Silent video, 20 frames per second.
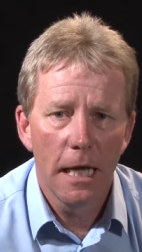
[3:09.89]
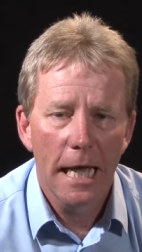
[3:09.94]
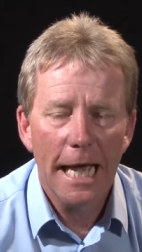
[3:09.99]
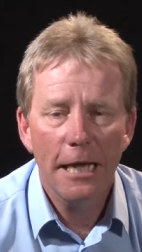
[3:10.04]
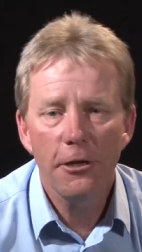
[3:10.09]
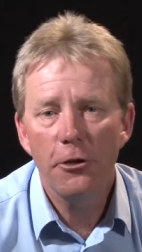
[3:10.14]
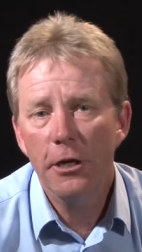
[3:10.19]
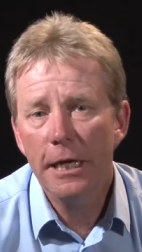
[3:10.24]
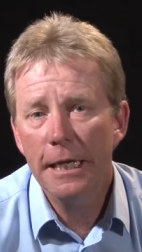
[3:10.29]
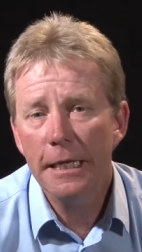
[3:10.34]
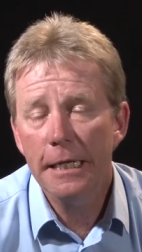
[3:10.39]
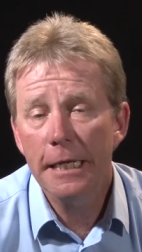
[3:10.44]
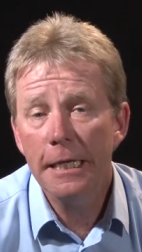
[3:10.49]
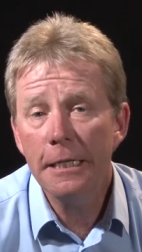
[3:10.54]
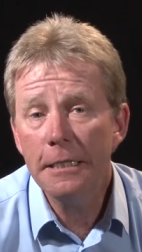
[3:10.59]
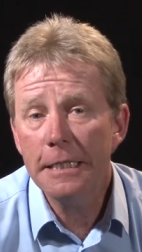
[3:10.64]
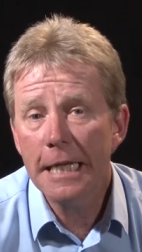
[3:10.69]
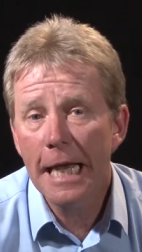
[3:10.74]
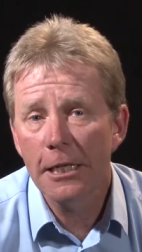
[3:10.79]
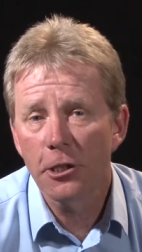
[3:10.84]
and you get an
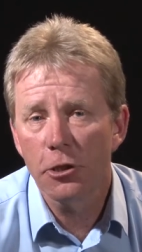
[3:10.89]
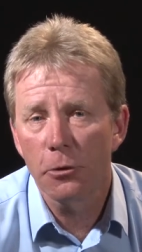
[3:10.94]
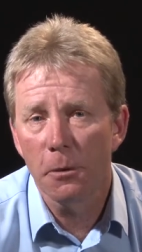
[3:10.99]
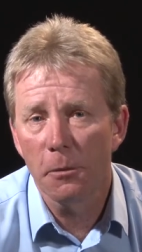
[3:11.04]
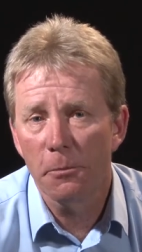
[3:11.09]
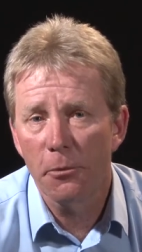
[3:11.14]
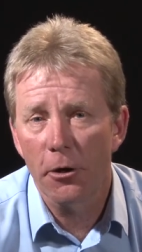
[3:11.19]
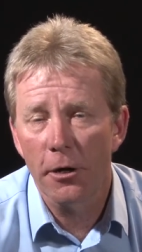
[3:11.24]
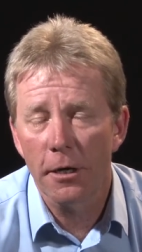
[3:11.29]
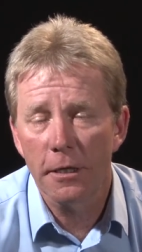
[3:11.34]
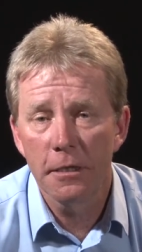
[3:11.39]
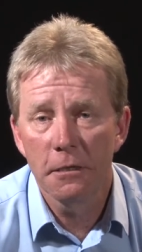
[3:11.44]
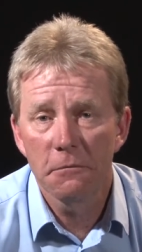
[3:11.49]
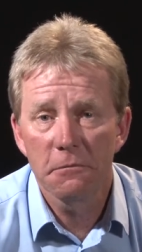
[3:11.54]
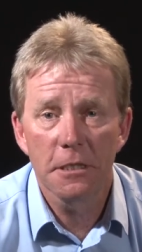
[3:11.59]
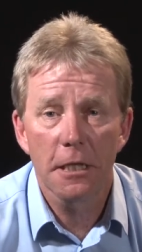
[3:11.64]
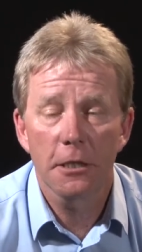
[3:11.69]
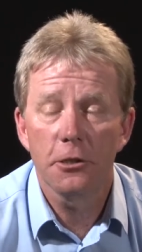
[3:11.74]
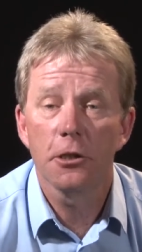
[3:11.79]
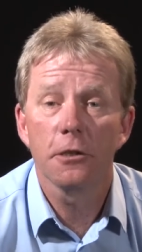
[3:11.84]
intangible product,
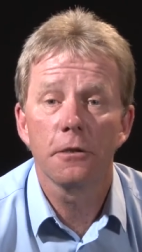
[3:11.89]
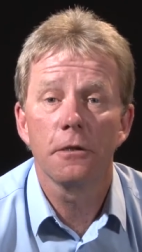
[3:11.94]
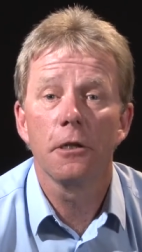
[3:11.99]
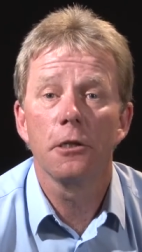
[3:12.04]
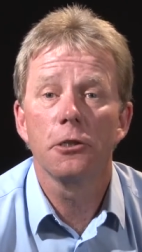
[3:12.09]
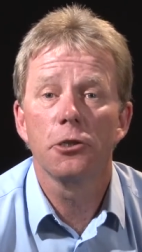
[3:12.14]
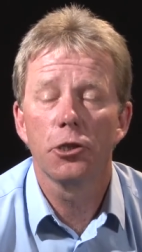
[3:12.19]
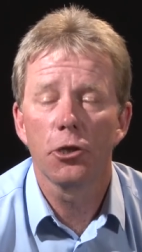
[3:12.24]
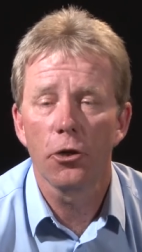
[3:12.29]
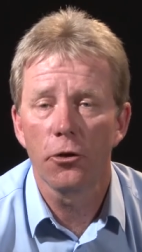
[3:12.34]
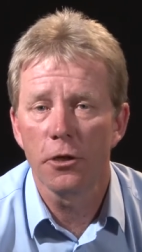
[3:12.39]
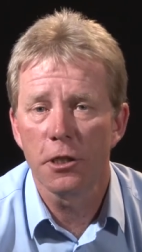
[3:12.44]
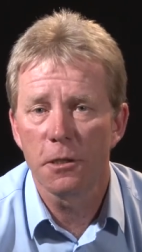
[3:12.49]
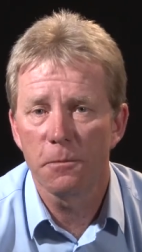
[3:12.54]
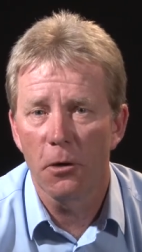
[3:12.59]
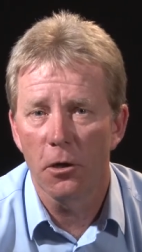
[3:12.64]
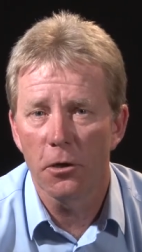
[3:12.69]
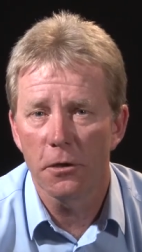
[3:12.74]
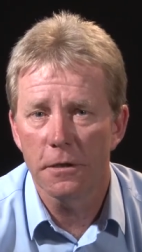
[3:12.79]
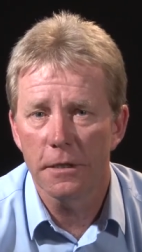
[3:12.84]
such as an insurance
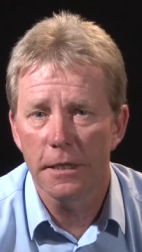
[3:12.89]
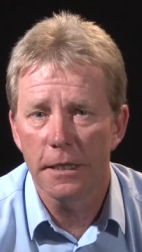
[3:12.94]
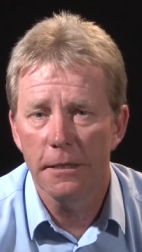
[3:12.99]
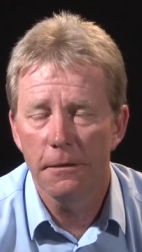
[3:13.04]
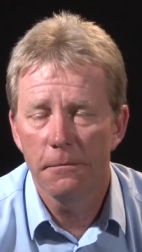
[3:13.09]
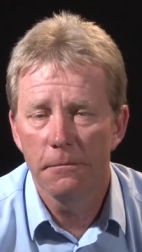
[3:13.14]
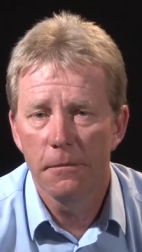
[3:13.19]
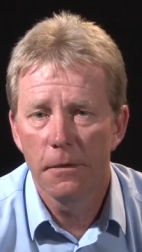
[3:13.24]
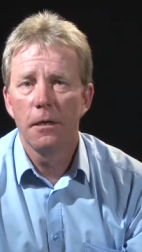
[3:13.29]
policy.